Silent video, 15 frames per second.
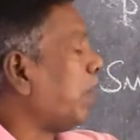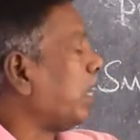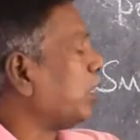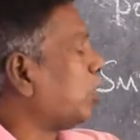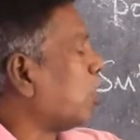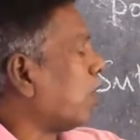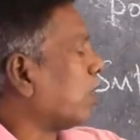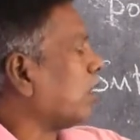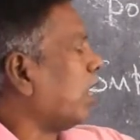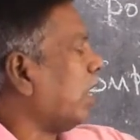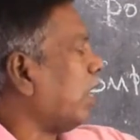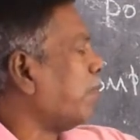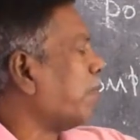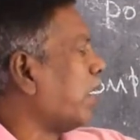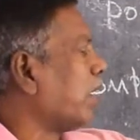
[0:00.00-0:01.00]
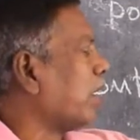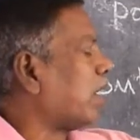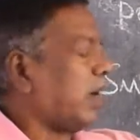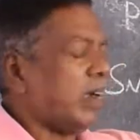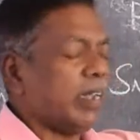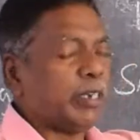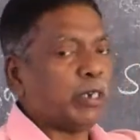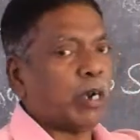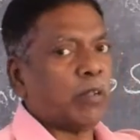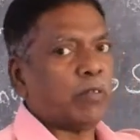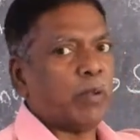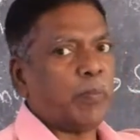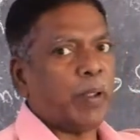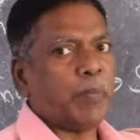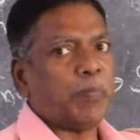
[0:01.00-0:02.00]
based on the demand condition
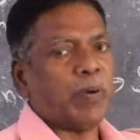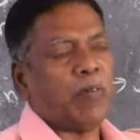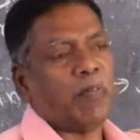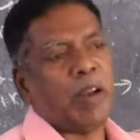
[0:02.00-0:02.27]
of the people.